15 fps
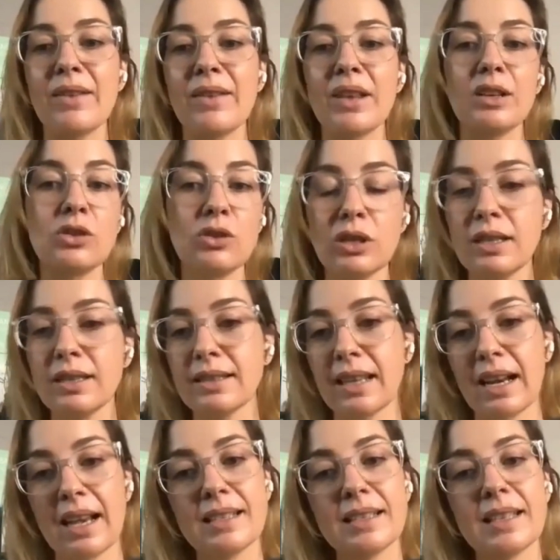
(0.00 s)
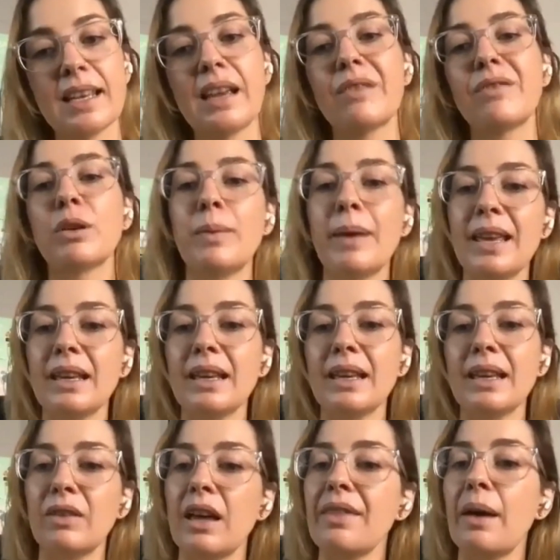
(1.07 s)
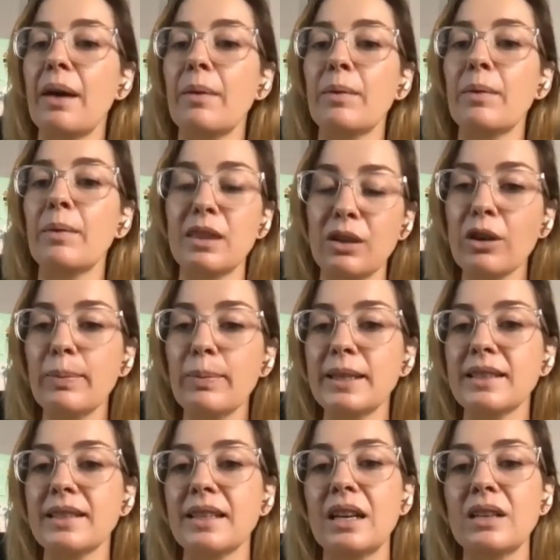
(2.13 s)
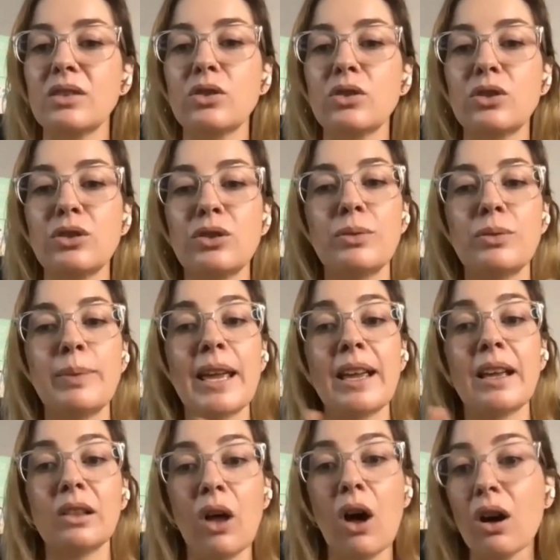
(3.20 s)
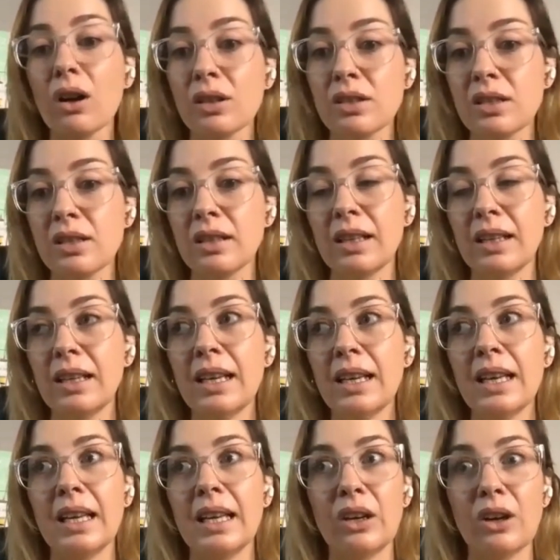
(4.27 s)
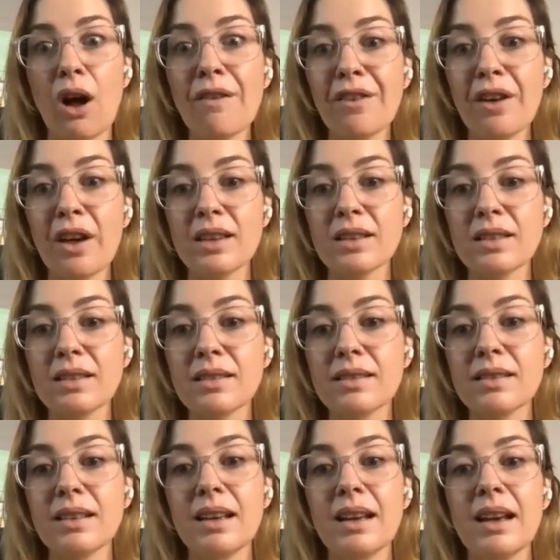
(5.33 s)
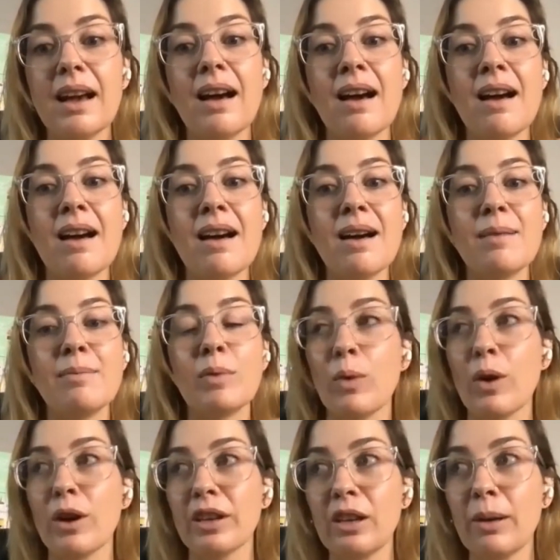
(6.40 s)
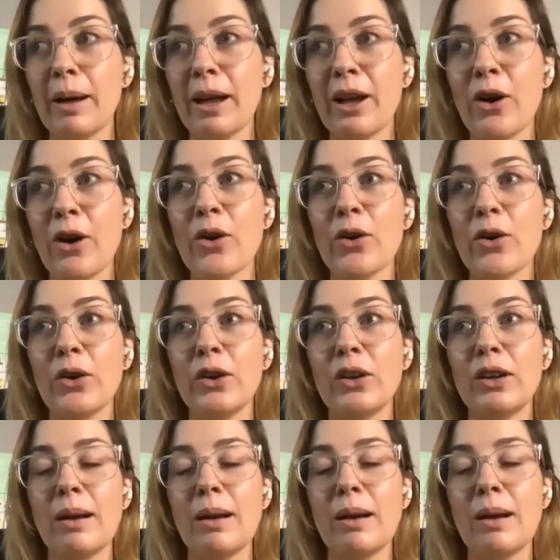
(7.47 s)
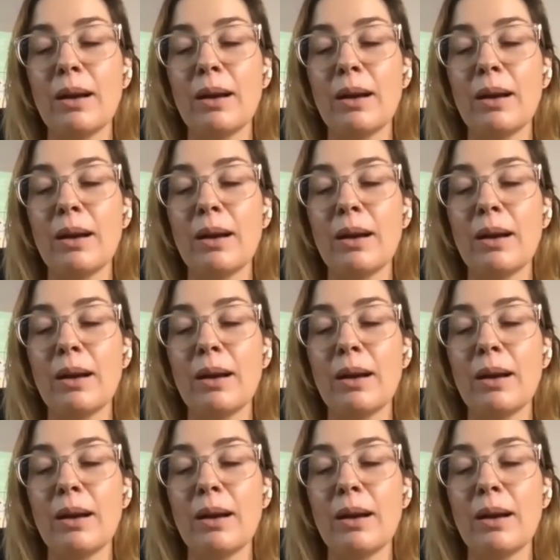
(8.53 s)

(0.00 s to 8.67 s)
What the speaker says: and having students that I see every week and everything like that with the yoga business, to being locked in an office, working on my own.